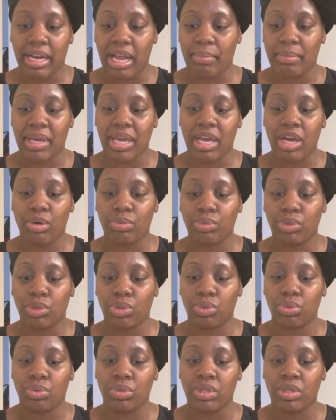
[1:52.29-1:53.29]
I'm going to help
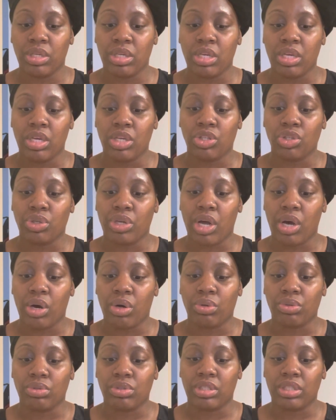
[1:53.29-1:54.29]
you, you
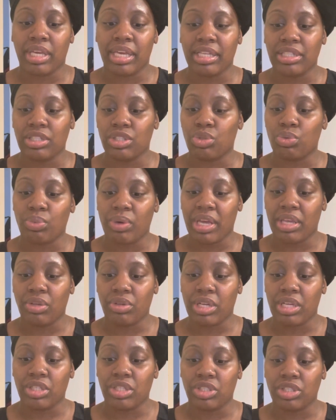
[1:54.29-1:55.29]
know, to get to where you
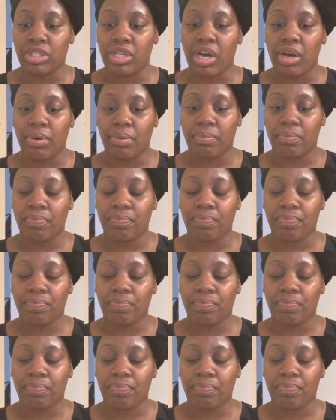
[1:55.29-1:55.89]
need to go.